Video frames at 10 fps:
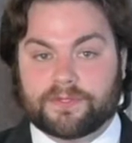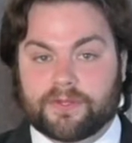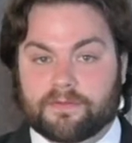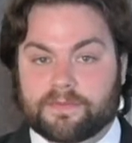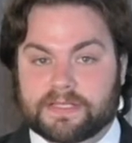
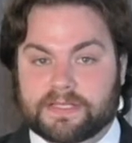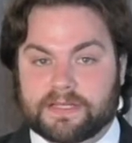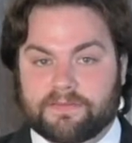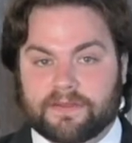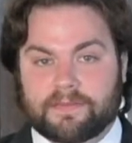struck me as
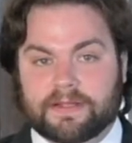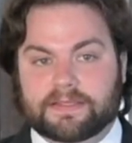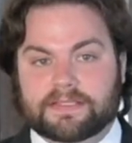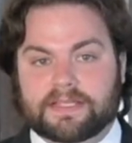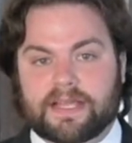significant about
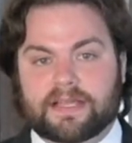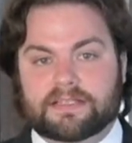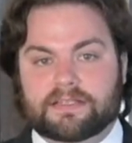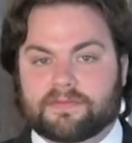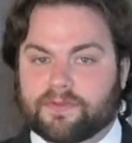this
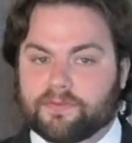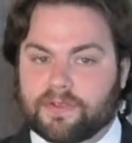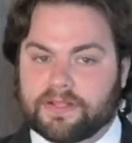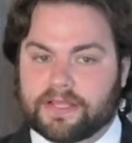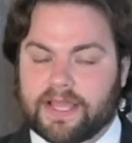case is if you
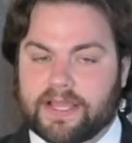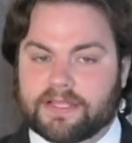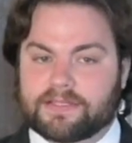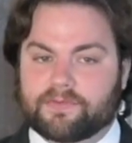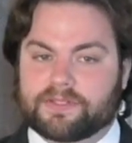read the
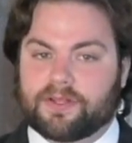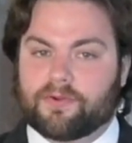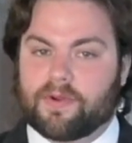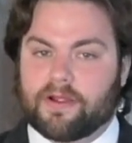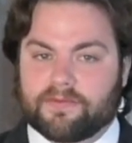case and was
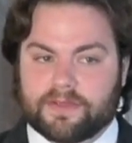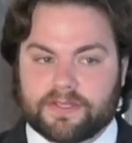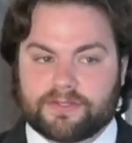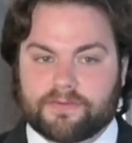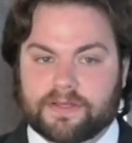unaware of the
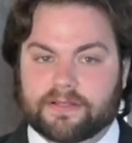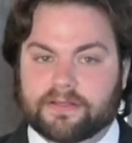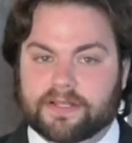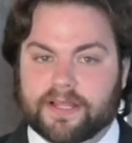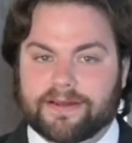issue being
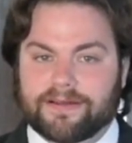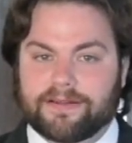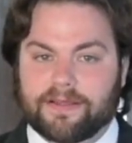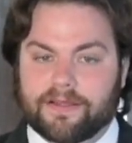litigated,